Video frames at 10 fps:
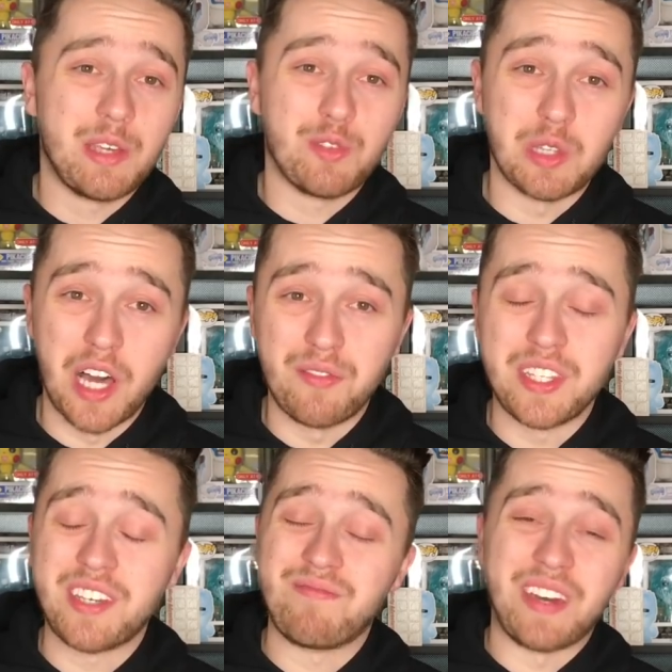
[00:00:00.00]
If you
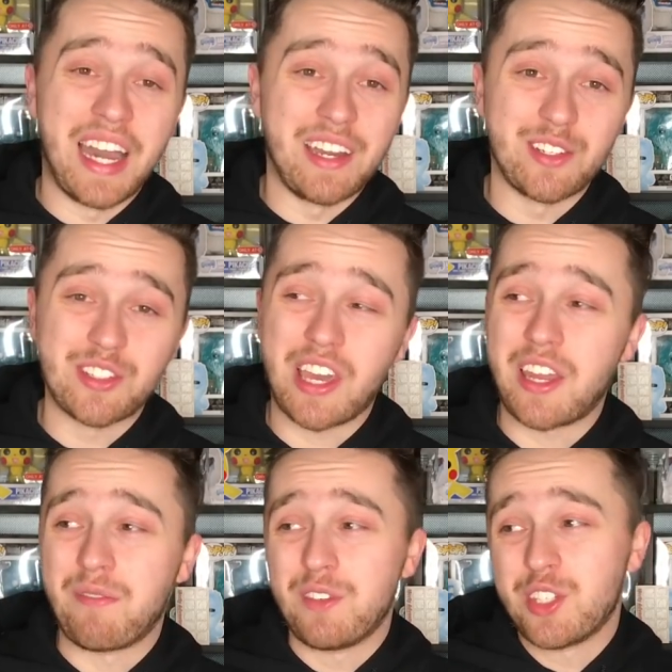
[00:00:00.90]
loved it, I
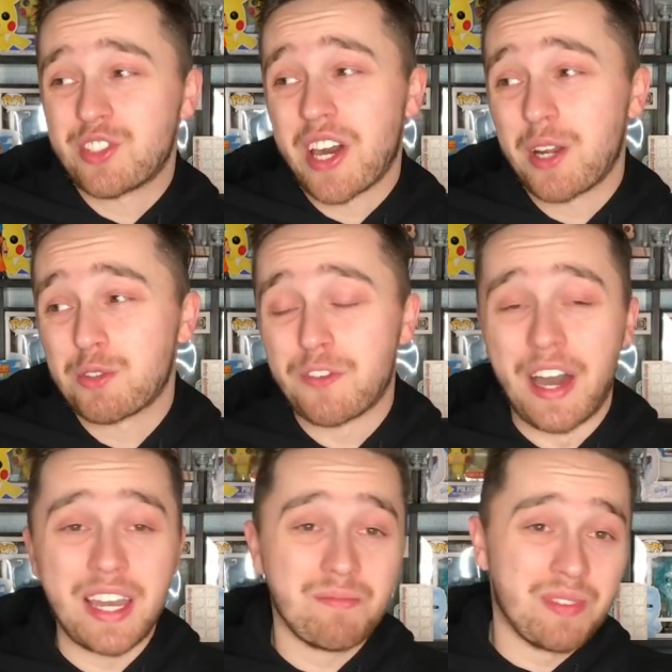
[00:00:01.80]
understand. If you just thought it was
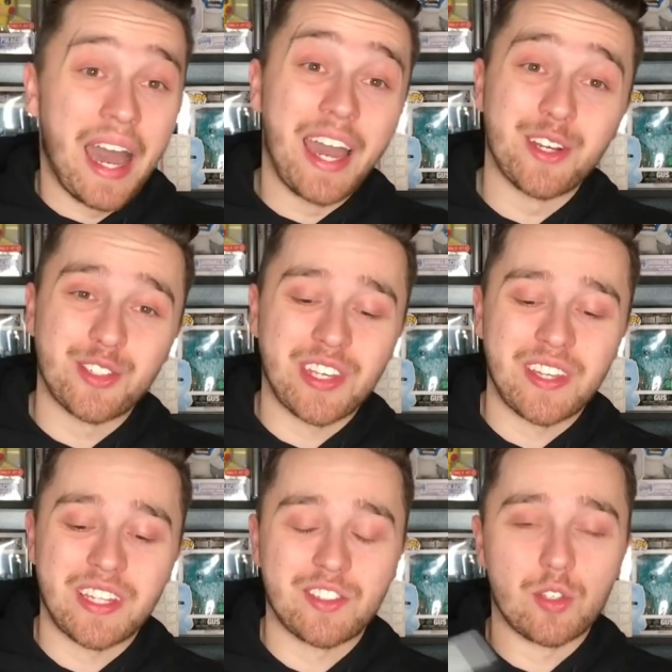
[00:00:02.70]
fine, I
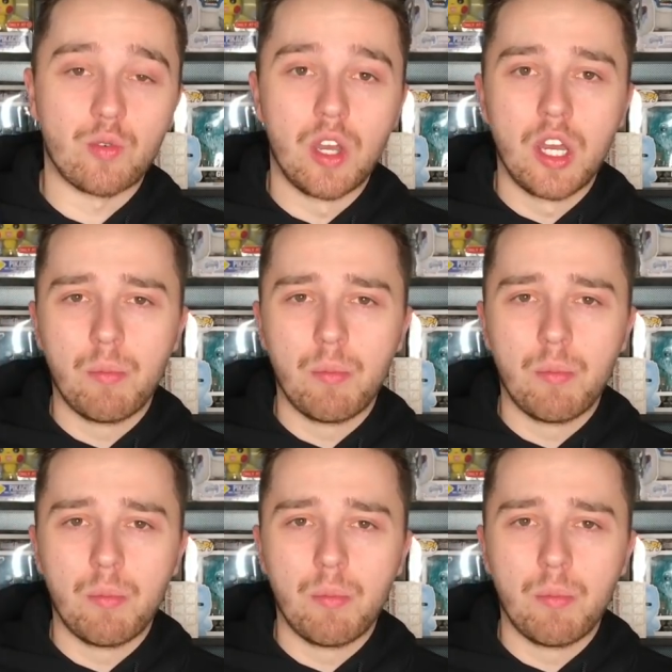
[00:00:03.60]
understand that too.